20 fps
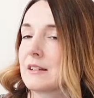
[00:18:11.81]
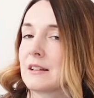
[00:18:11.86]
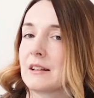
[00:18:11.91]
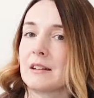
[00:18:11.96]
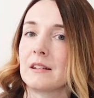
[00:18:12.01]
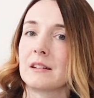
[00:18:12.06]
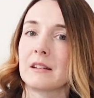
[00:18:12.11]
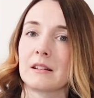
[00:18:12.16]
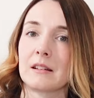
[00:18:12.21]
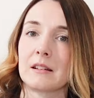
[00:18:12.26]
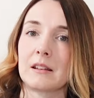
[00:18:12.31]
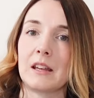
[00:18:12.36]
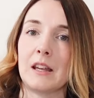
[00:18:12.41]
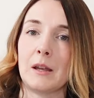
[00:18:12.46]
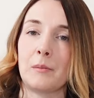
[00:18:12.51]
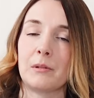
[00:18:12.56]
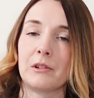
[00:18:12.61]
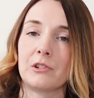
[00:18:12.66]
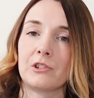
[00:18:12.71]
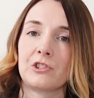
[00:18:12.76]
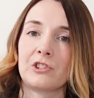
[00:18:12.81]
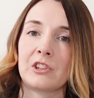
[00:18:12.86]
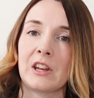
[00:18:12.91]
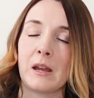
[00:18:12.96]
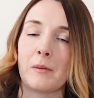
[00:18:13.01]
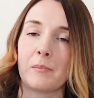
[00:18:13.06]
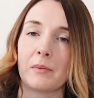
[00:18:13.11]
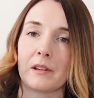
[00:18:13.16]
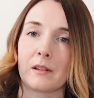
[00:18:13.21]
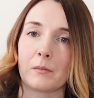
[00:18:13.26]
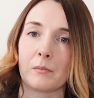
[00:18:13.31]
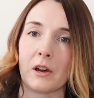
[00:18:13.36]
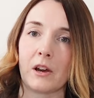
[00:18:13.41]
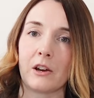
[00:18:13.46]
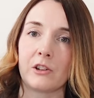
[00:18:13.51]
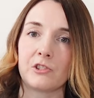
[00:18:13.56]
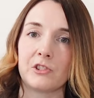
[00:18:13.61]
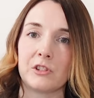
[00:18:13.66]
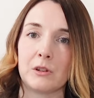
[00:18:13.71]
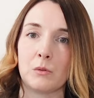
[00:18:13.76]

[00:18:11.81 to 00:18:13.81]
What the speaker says: and it doesn't keep its shape as much.